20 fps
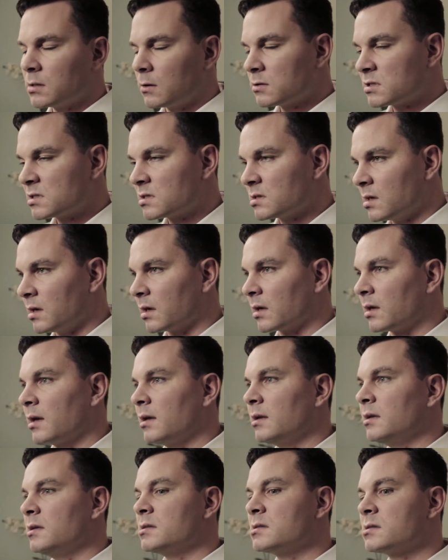sick
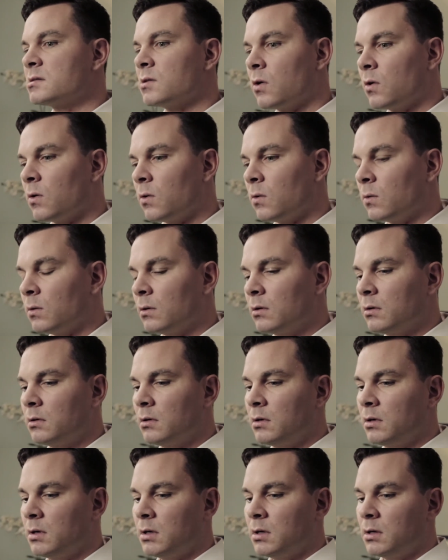and he's so
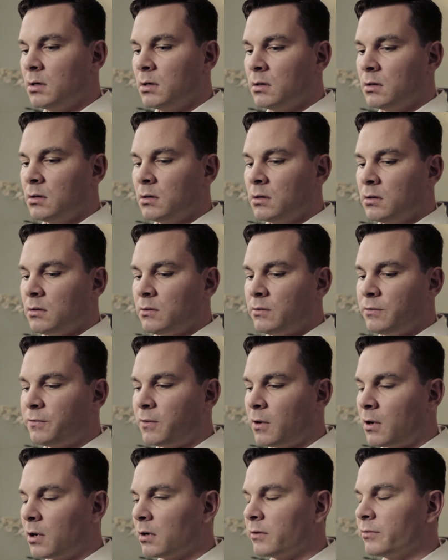
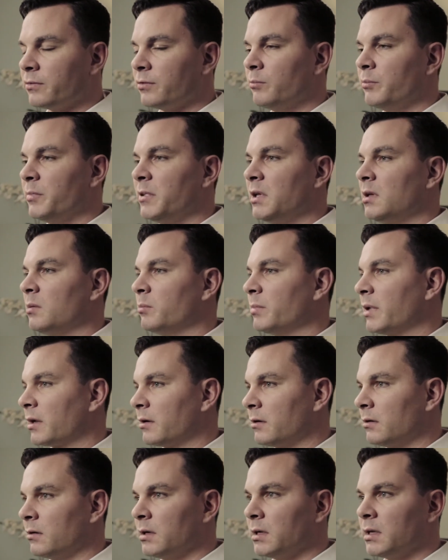far from being
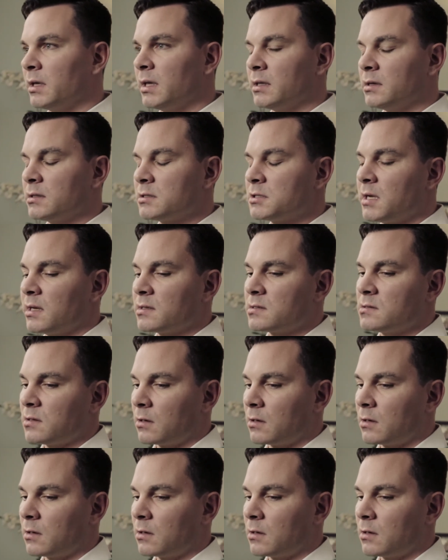better, and chances